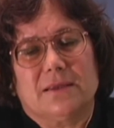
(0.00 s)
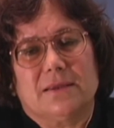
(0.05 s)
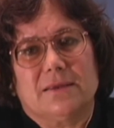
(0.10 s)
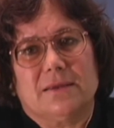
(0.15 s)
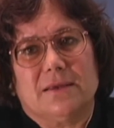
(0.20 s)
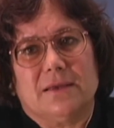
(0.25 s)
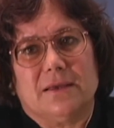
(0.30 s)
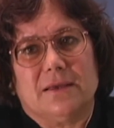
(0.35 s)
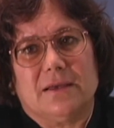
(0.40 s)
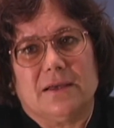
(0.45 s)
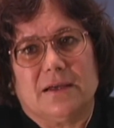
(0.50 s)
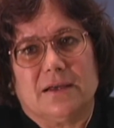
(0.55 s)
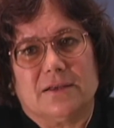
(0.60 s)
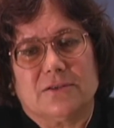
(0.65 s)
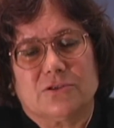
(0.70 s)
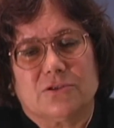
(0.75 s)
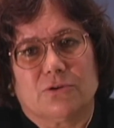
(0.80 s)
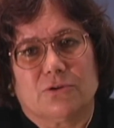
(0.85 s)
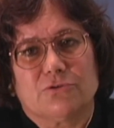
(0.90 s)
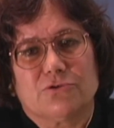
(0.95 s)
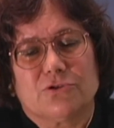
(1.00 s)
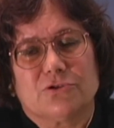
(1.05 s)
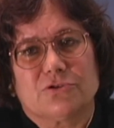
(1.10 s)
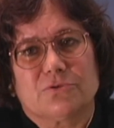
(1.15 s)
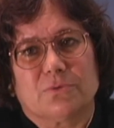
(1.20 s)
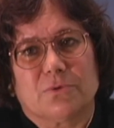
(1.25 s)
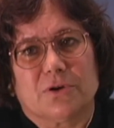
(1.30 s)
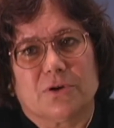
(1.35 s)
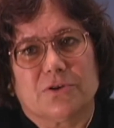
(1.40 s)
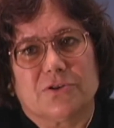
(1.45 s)
the
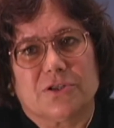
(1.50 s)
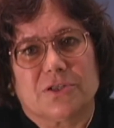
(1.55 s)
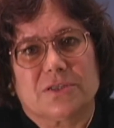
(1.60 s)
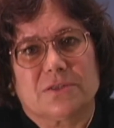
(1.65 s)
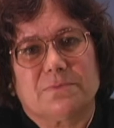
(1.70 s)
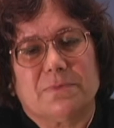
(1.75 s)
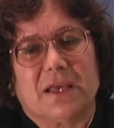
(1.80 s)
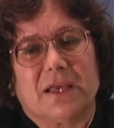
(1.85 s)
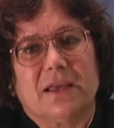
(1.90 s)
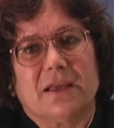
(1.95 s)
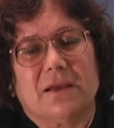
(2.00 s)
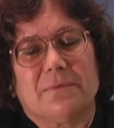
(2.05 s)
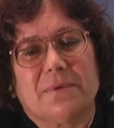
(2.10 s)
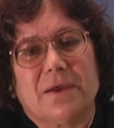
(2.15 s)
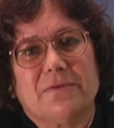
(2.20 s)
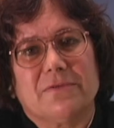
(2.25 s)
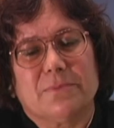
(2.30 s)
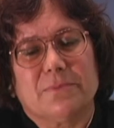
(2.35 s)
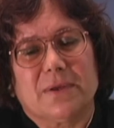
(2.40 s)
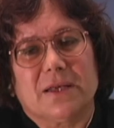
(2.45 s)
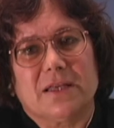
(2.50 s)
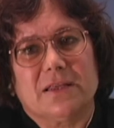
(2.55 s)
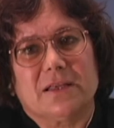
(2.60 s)
soldiers were just picking up everybody